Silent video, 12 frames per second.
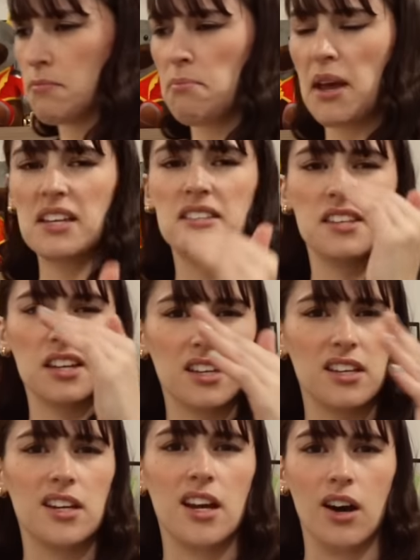basic,
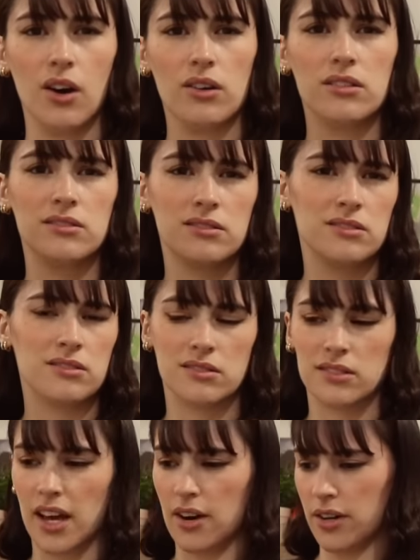you know,
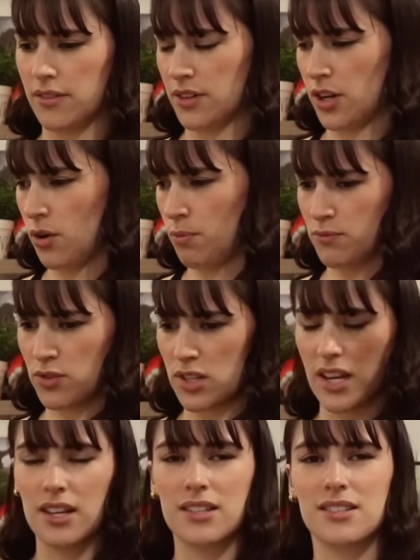I don't even know,
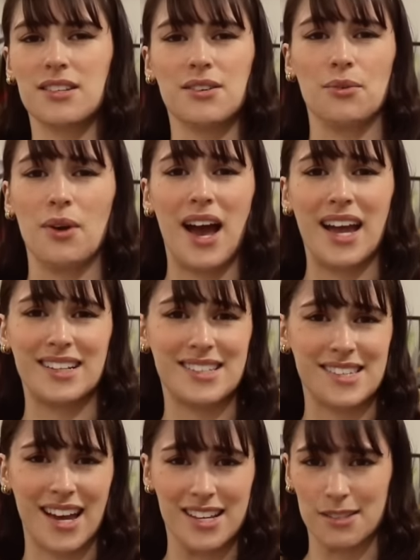ticket to ride
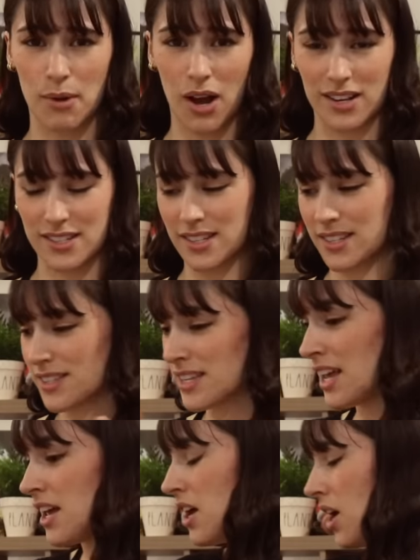size boxes
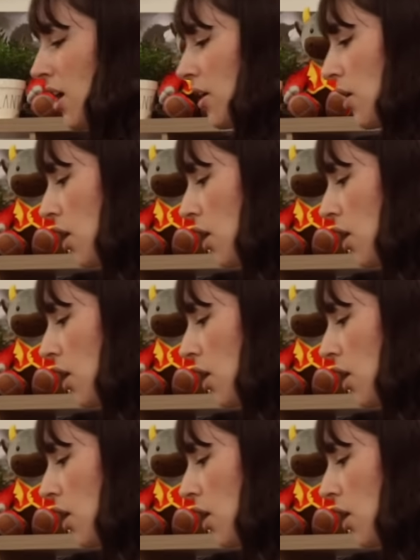are